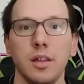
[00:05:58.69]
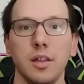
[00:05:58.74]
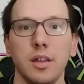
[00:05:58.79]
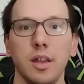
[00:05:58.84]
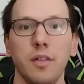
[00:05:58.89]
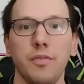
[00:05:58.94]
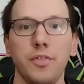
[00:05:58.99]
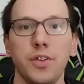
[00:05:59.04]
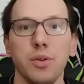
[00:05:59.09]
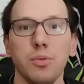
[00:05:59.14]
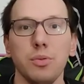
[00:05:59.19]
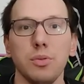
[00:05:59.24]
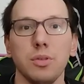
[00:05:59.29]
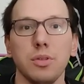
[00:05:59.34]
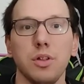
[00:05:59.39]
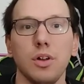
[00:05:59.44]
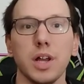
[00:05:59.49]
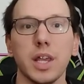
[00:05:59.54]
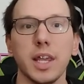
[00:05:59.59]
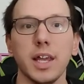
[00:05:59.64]
If you
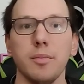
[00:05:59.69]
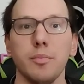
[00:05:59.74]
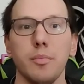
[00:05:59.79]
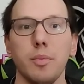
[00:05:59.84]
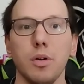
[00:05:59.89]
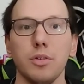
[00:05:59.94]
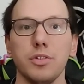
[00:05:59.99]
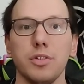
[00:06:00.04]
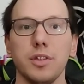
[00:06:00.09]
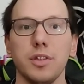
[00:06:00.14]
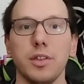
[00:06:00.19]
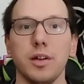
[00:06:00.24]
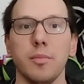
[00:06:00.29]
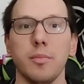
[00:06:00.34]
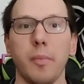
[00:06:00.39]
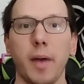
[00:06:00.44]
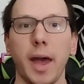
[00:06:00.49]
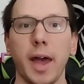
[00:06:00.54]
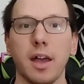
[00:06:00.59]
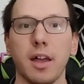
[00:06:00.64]
look at most of their
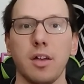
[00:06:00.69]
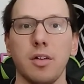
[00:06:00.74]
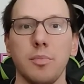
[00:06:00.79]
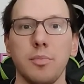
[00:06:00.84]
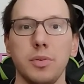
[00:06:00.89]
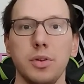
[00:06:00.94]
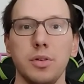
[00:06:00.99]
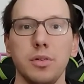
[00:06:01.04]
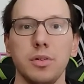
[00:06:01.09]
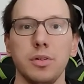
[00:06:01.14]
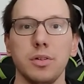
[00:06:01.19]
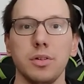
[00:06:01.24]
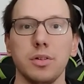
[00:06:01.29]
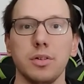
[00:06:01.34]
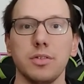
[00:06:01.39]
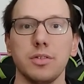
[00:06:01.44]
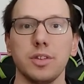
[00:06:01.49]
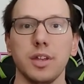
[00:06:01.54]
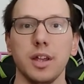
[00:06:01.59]
Mac computers